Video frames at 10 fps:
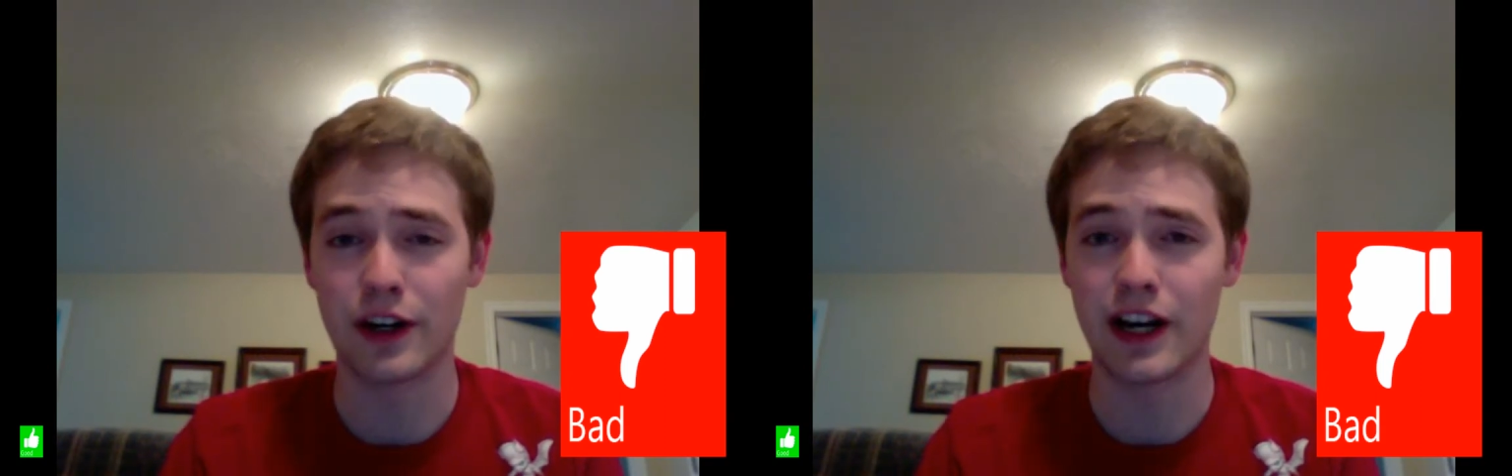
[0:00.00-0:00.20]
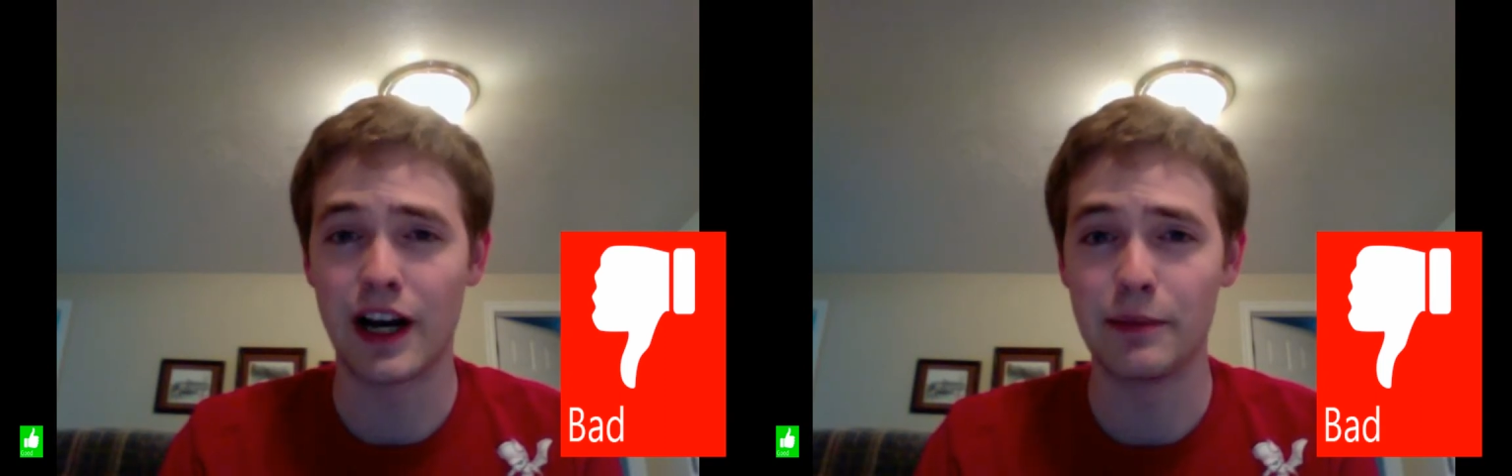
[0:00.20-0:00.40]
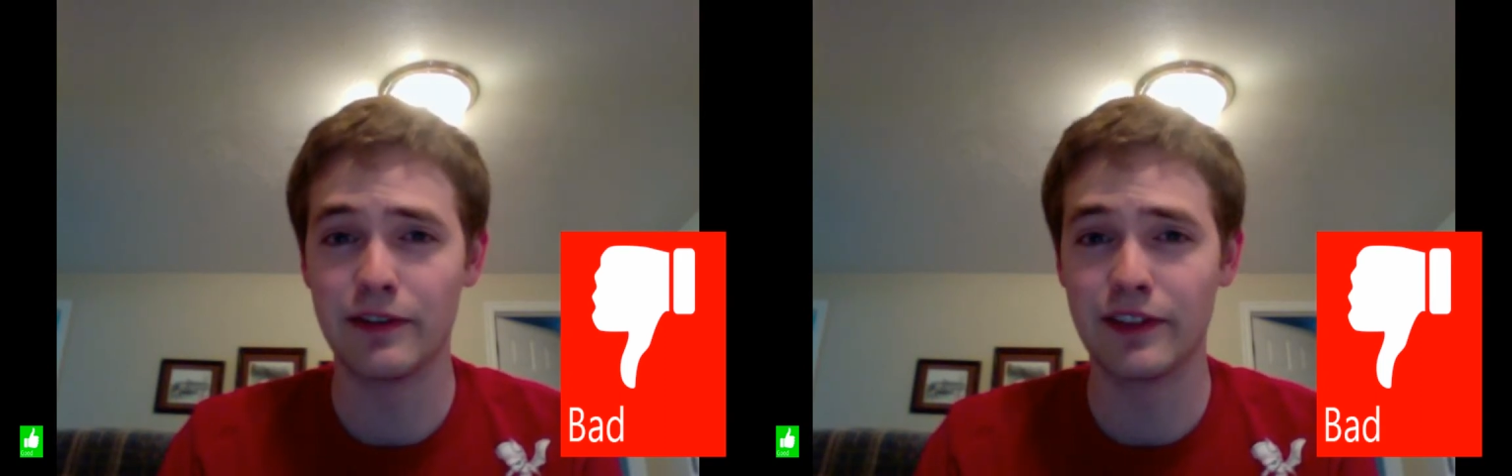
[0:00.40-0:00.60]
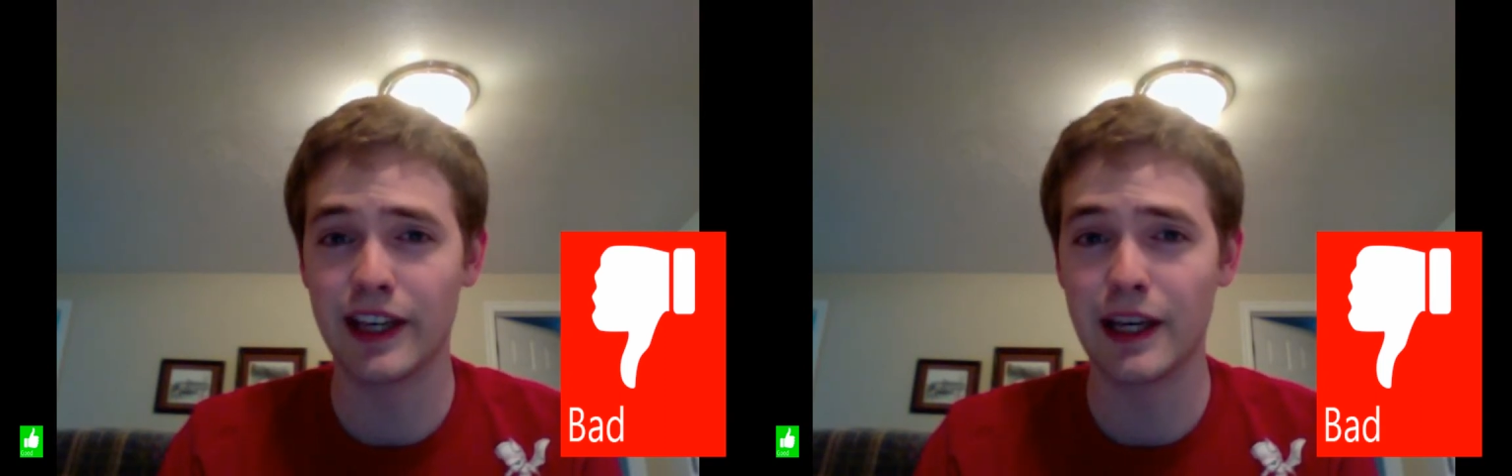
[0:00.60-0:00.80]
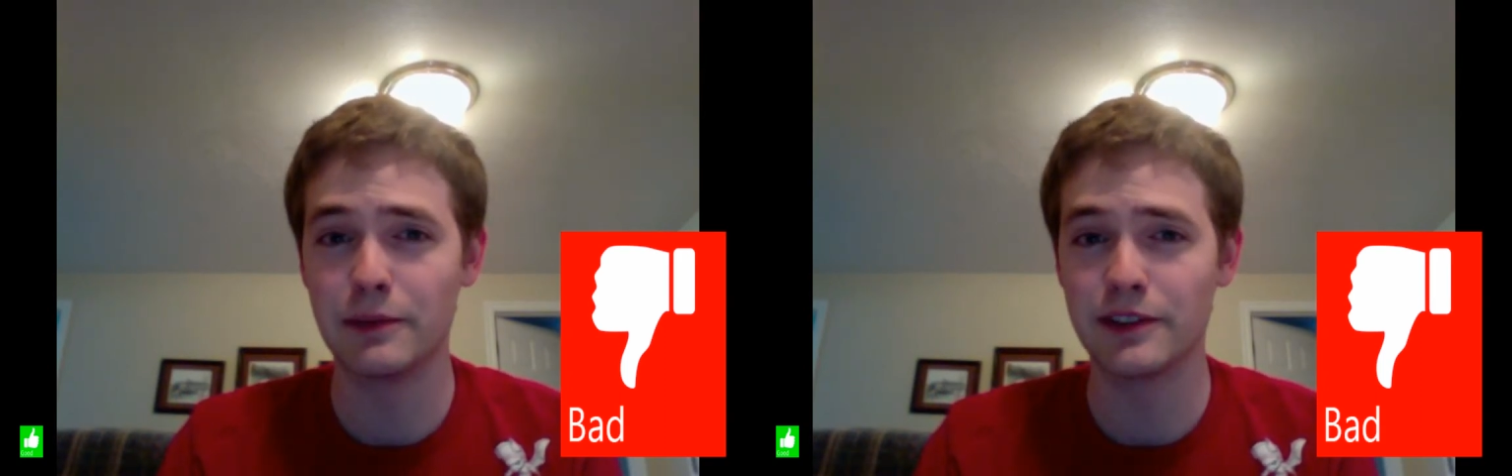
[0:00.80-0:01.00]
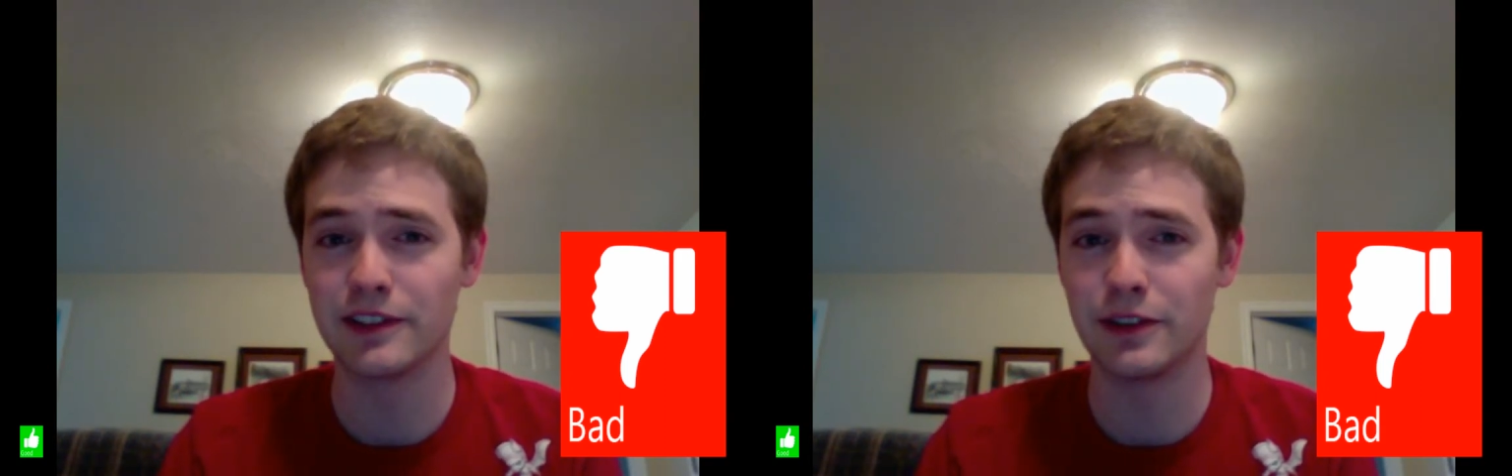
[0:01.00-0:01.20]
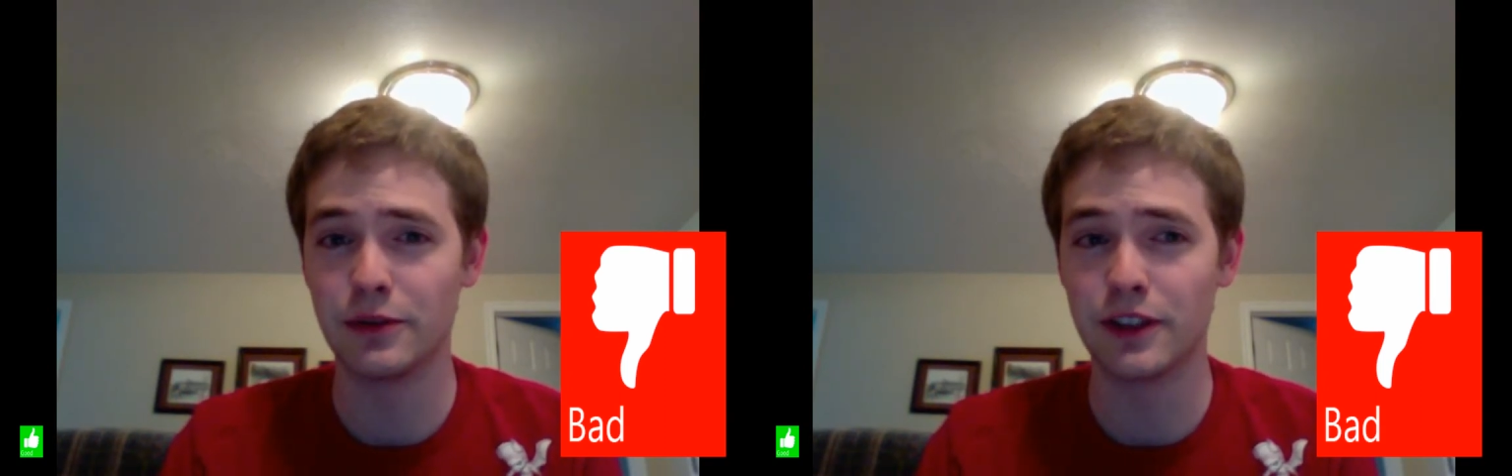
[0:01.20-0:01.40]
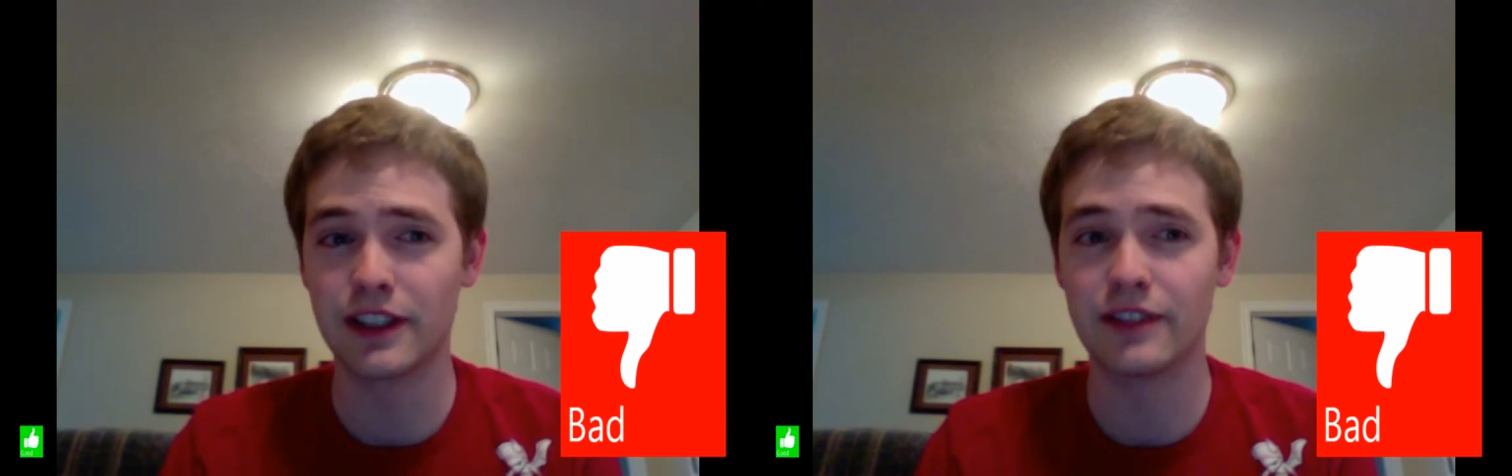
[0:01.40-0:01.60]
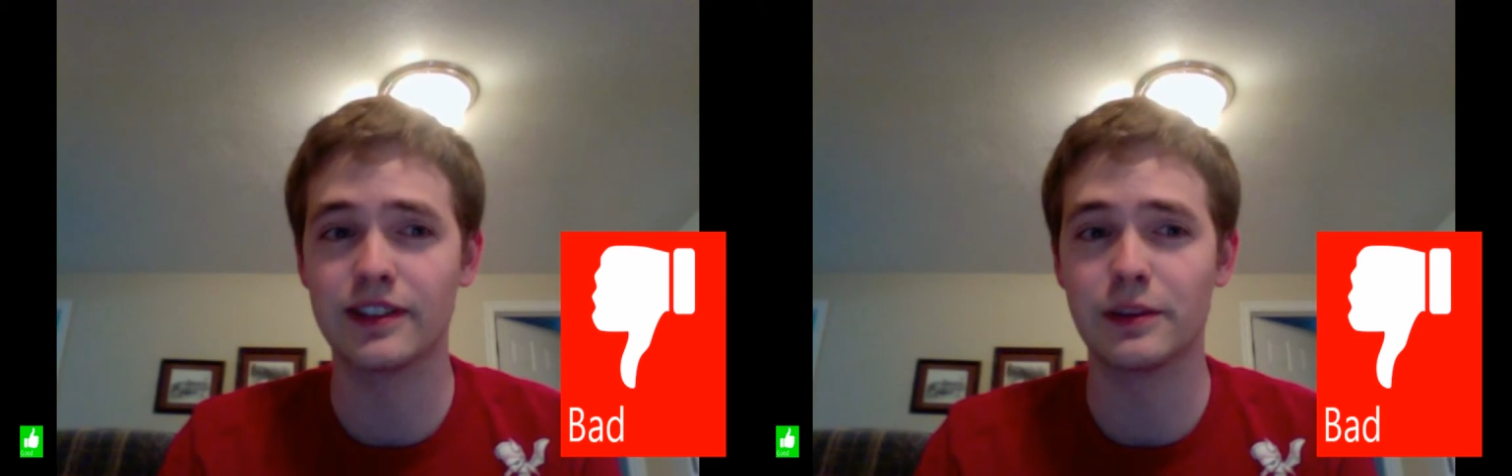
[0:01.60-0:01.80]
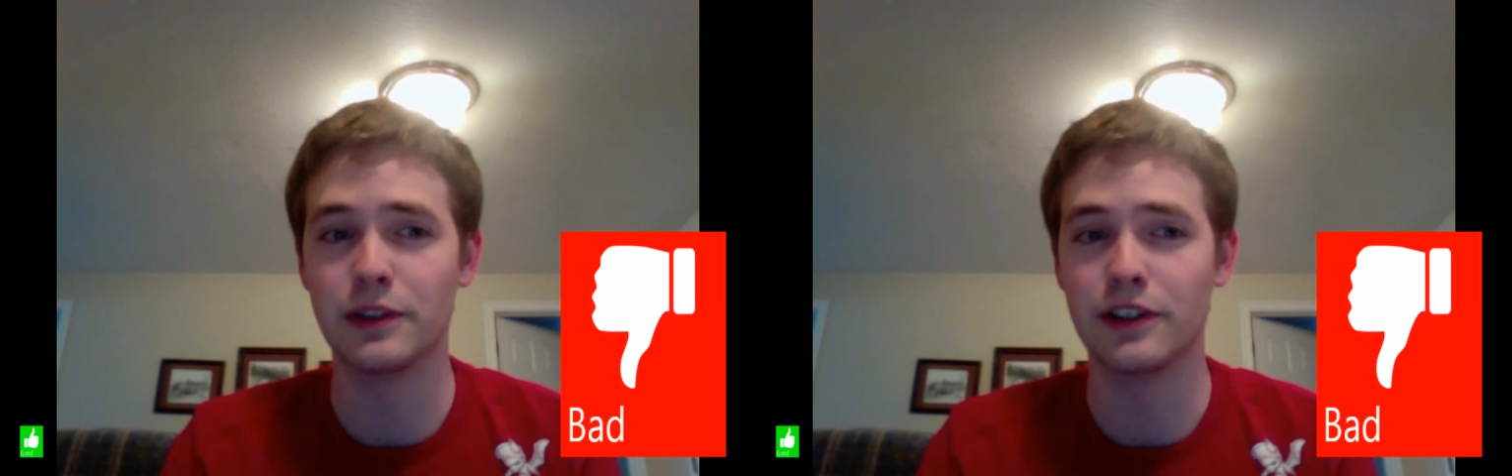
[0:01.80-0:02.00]
copy of the game will still work if
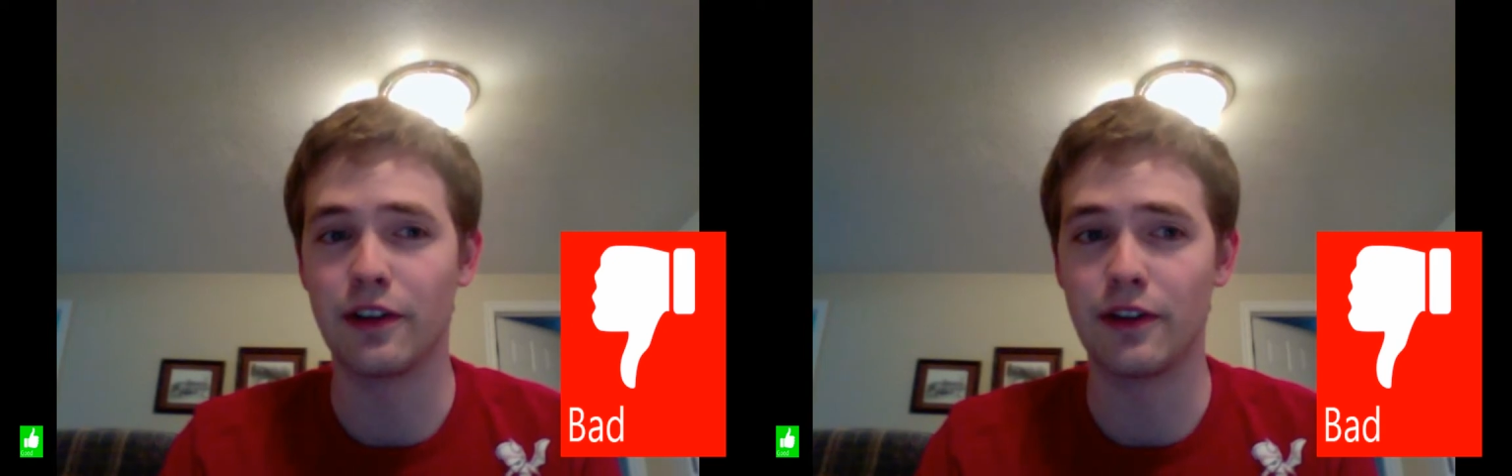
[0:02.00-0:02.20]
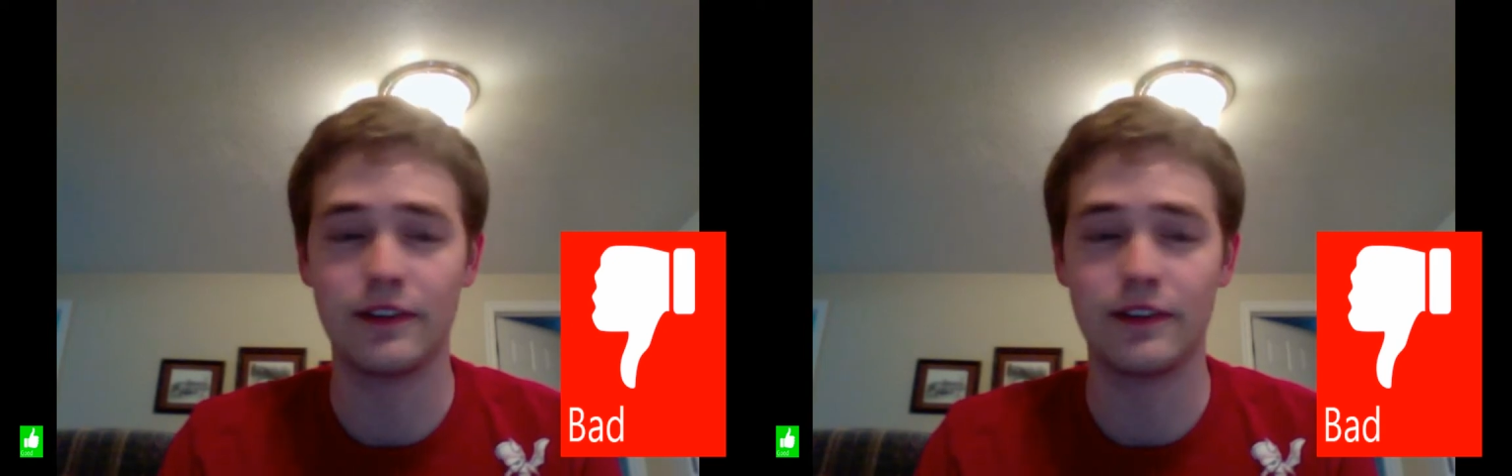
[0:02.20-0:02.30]
someone else,